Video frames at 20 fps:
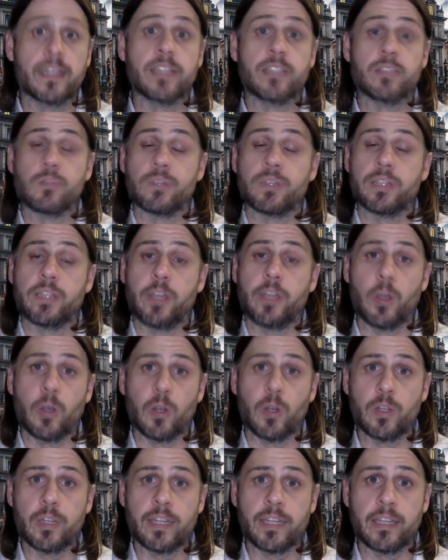it's really
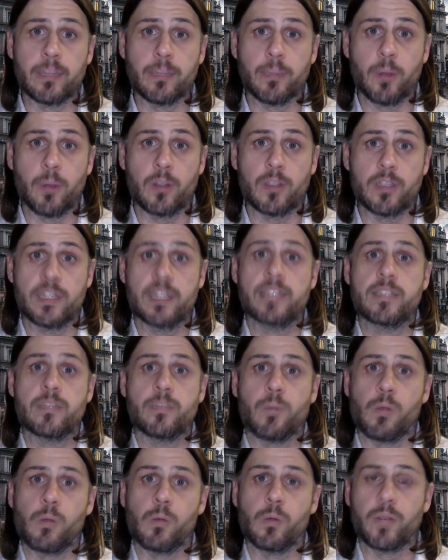early in the process, and
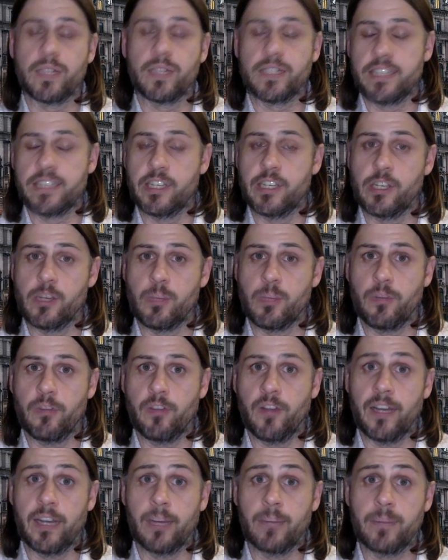we will continue to
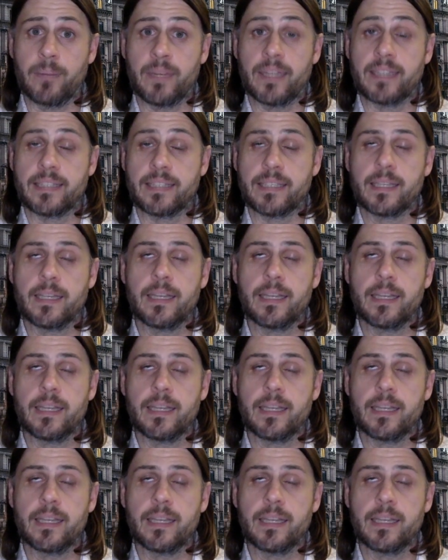provide updates